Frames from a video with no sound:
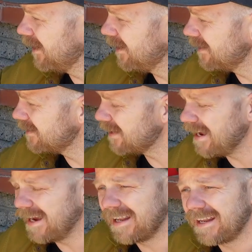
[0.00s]
It is
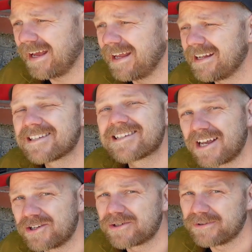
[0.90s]
an
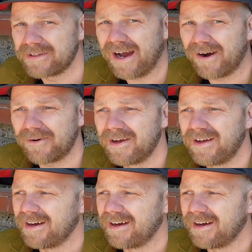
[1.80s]
essential now.